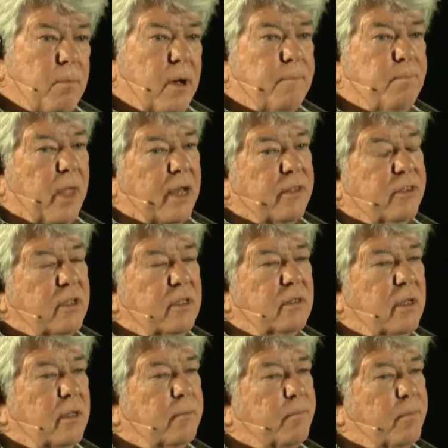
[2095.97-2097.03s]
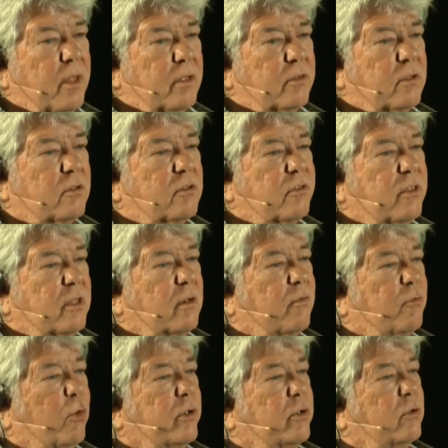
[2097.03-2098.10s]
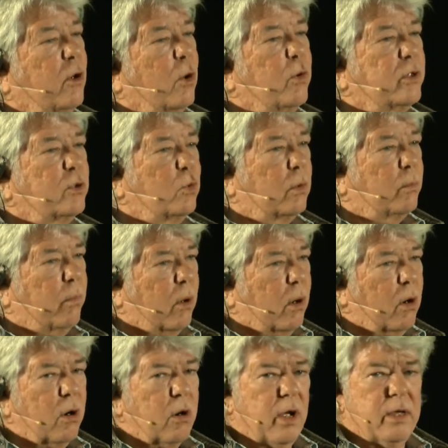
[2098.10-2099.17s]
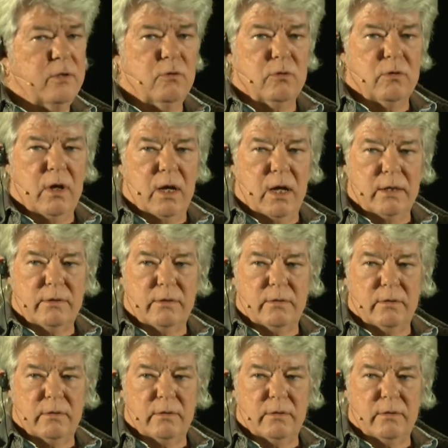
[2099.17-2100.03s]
But I think that this thing of where you go into a bar and you're not,